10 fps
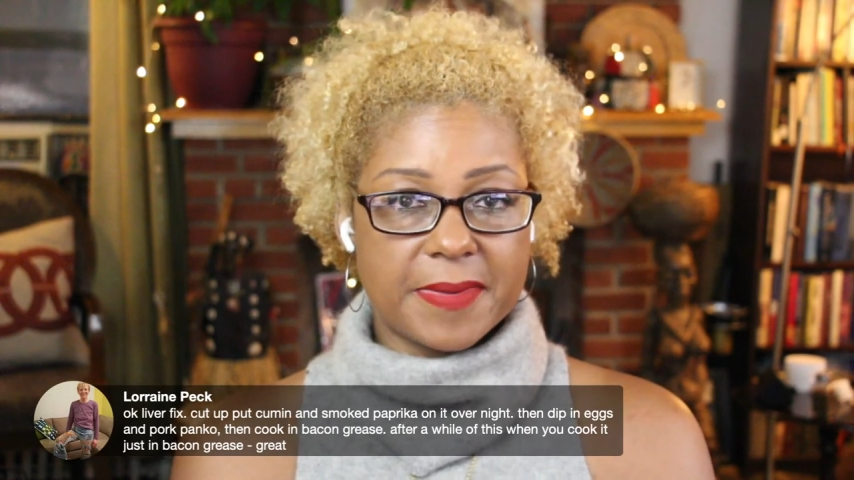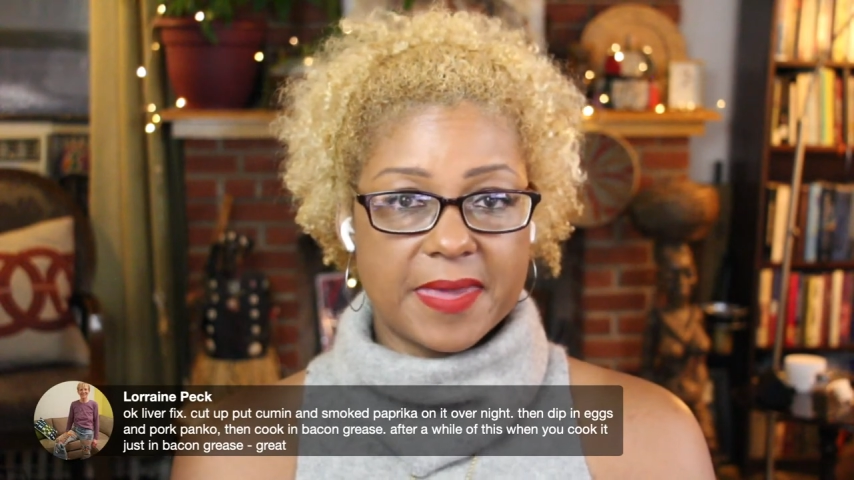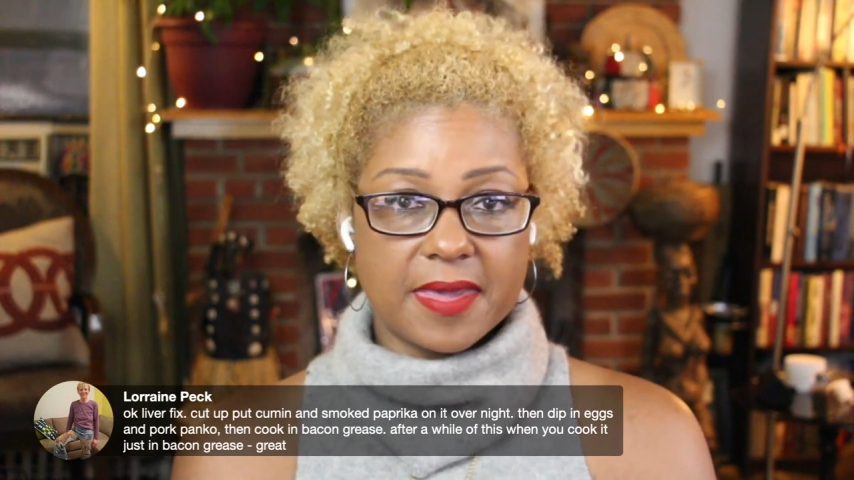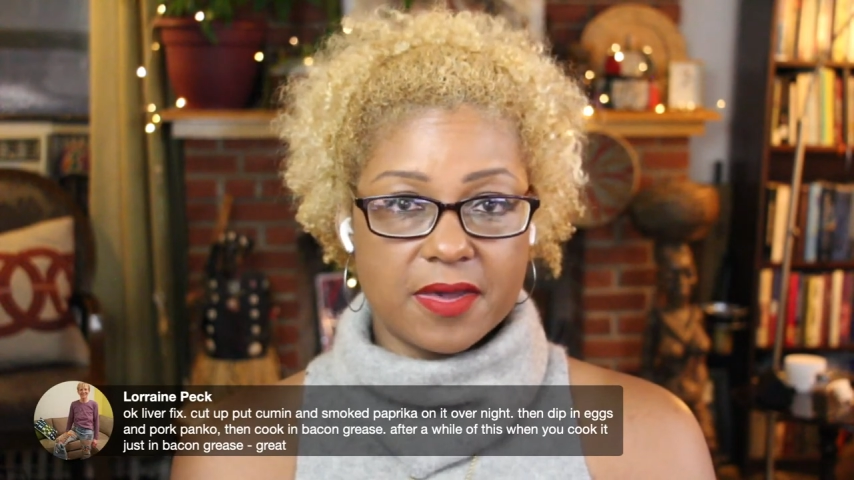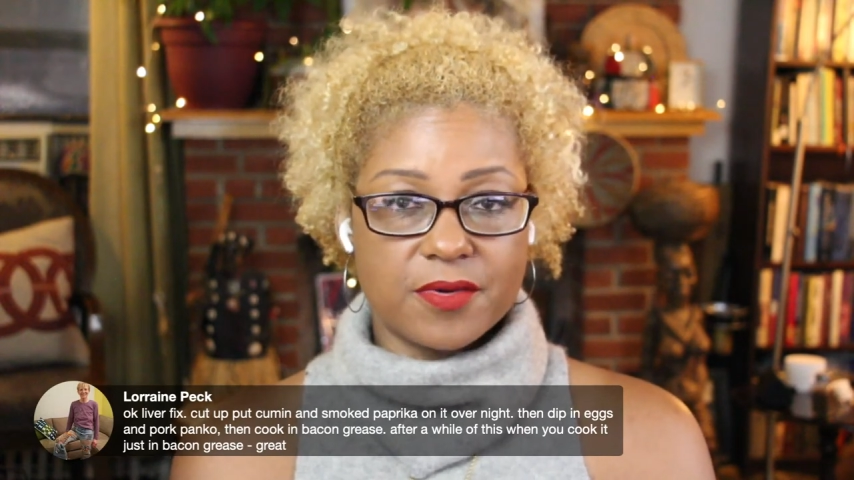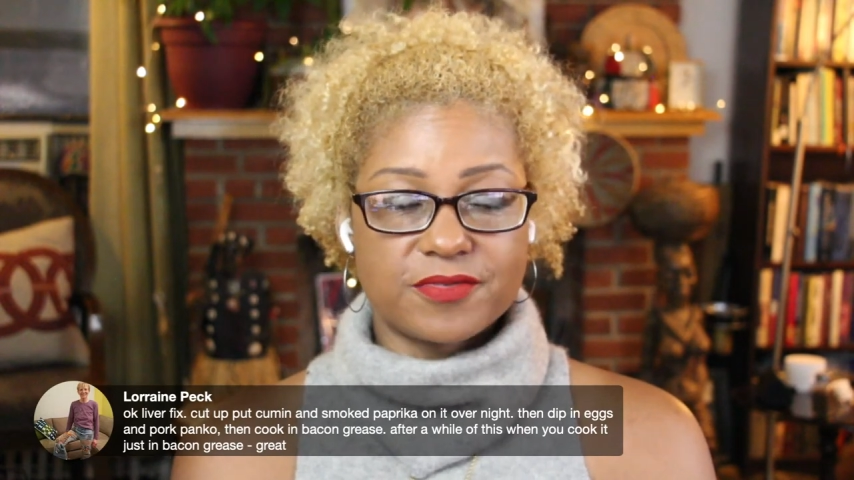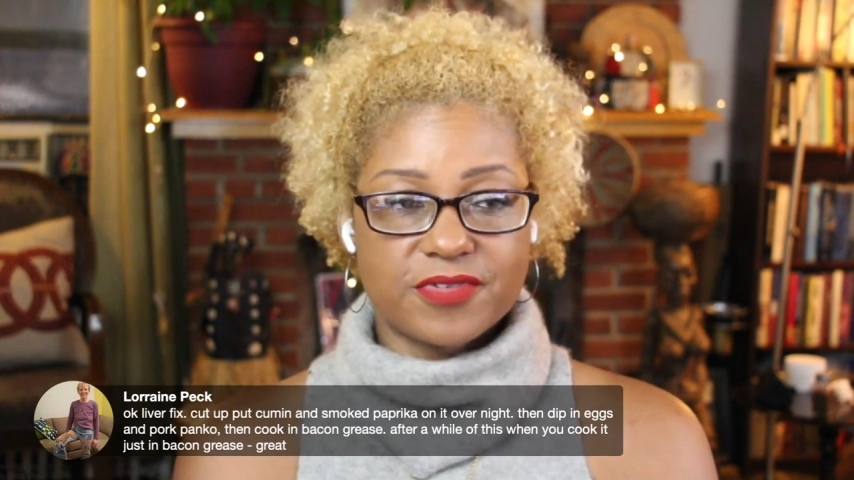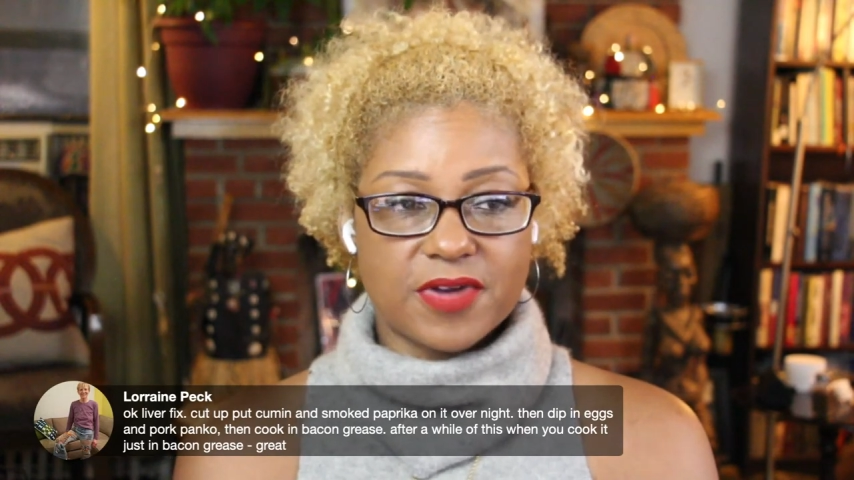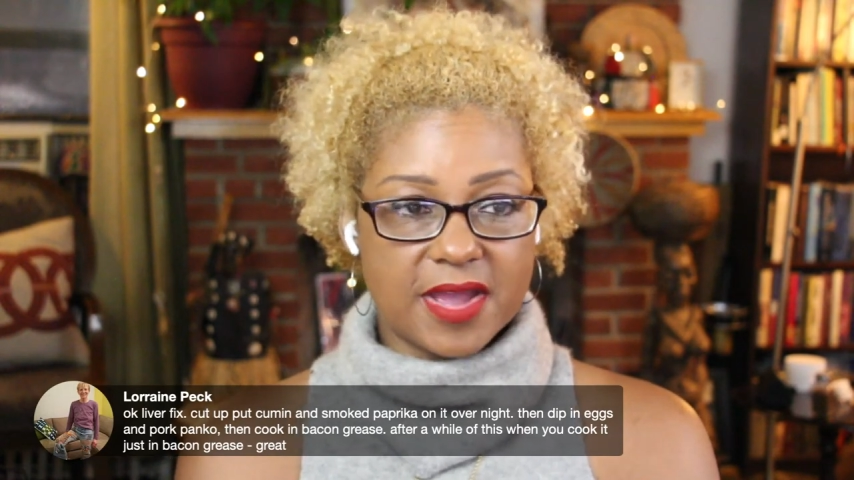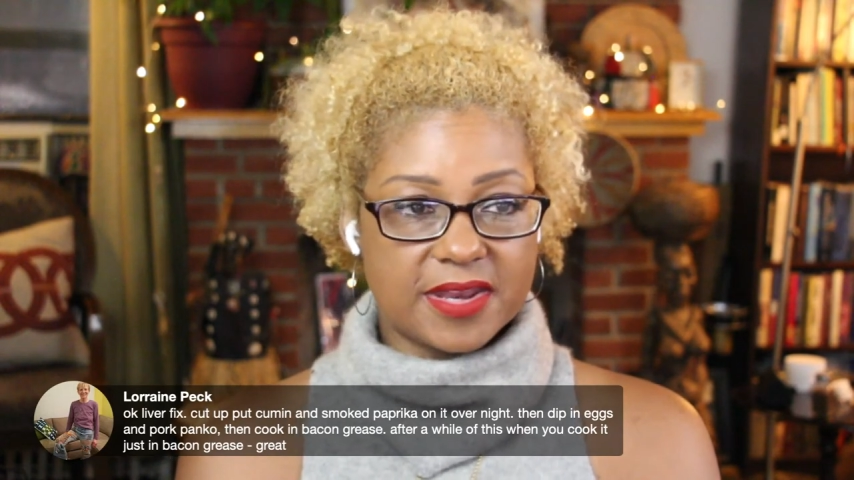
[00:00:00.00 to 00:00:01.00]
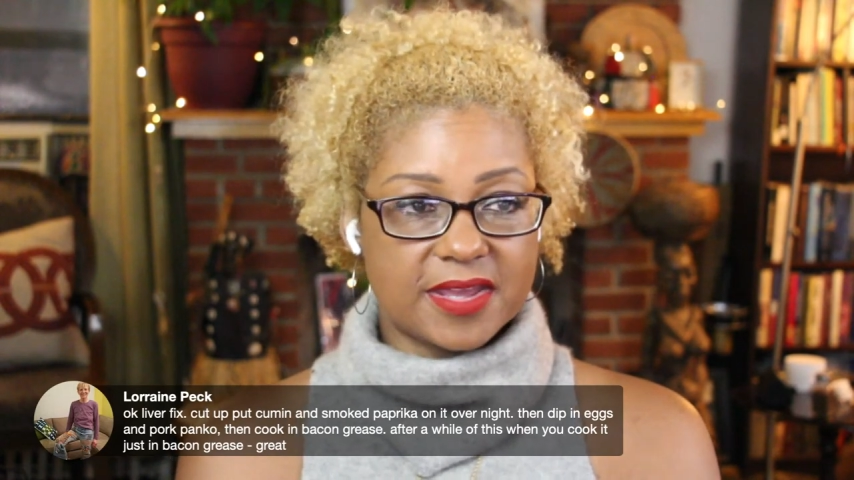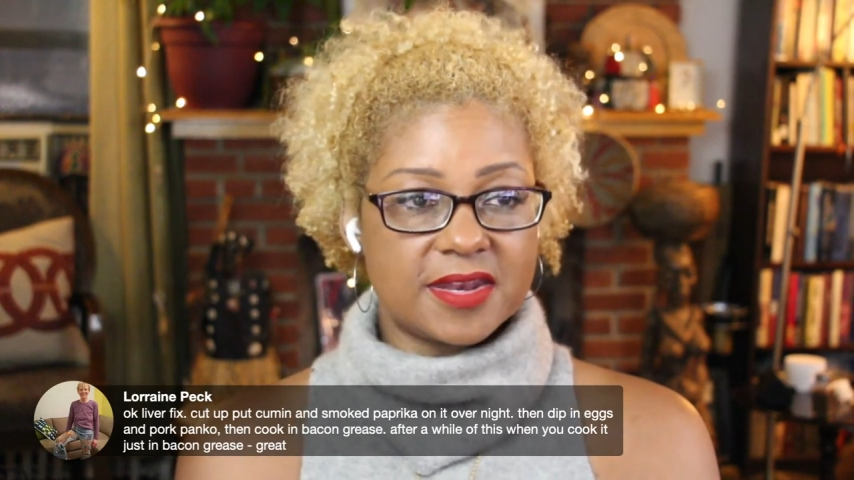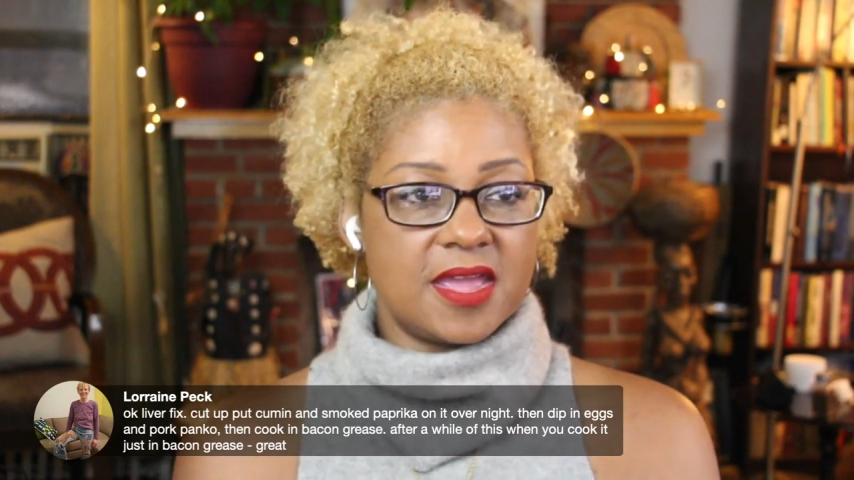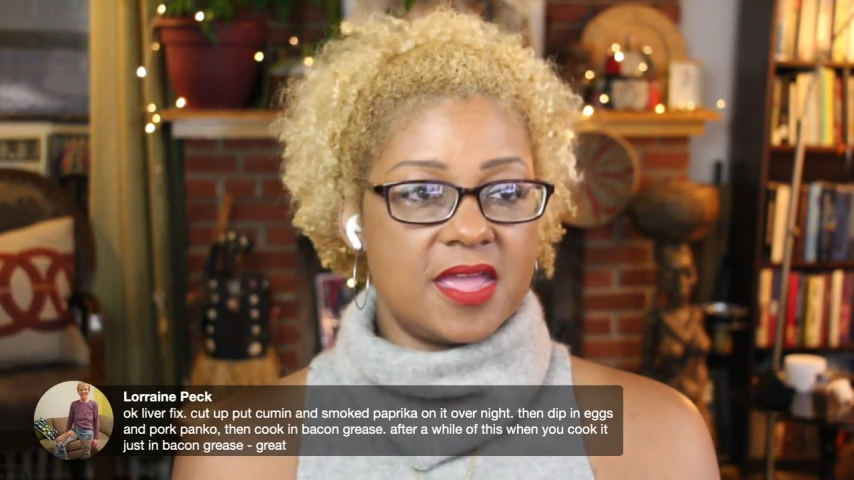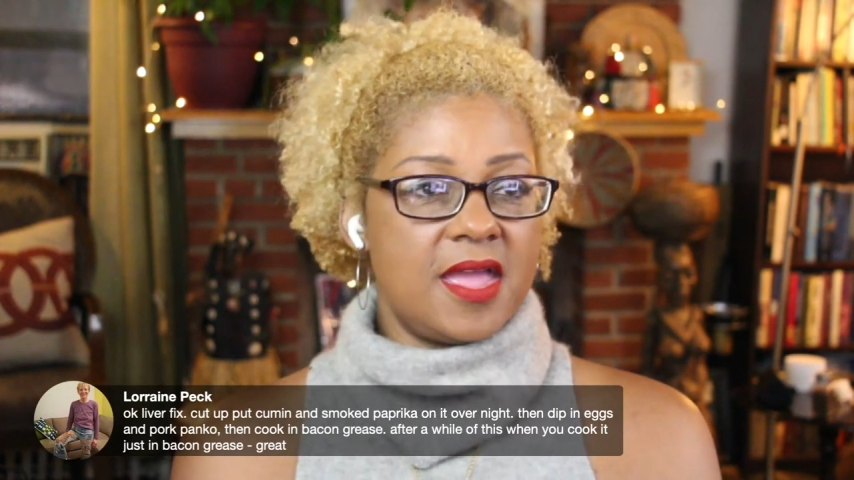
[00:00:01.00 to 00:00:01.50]
rind panko and fried
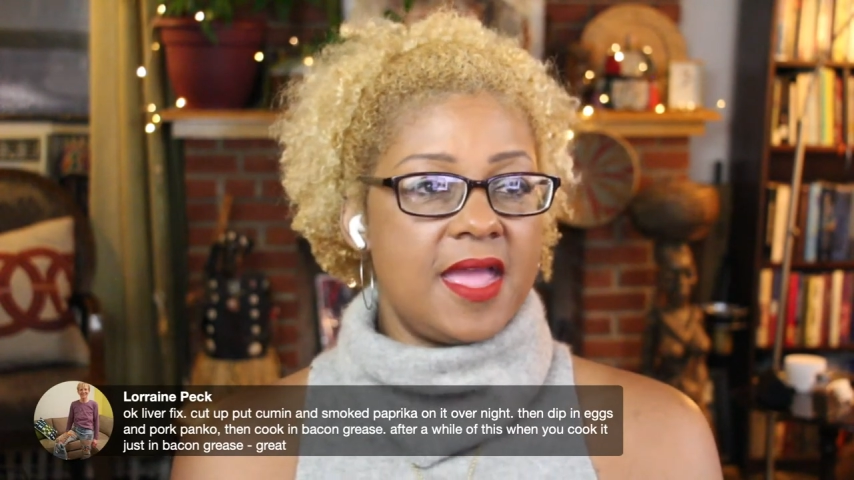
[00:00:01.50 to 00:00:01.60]
it.